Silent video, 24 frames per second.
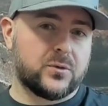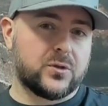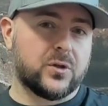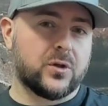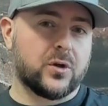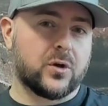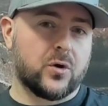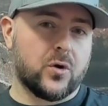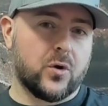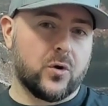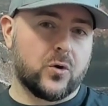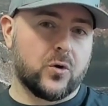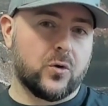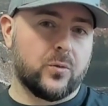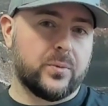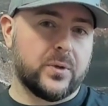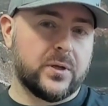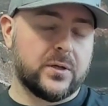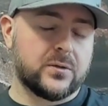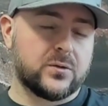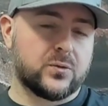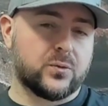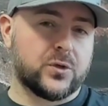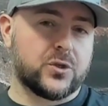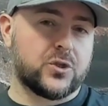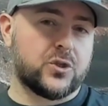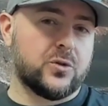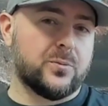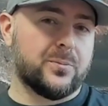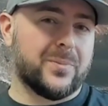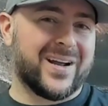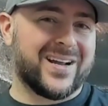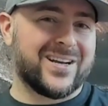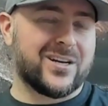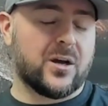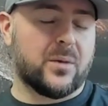cocoa beans, which you
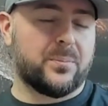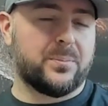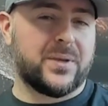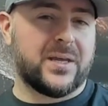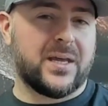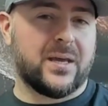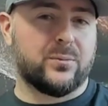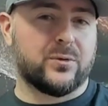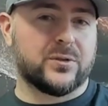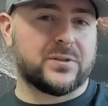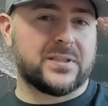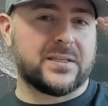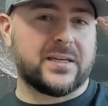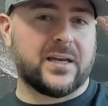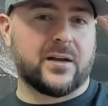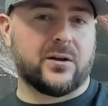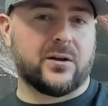might not be able to get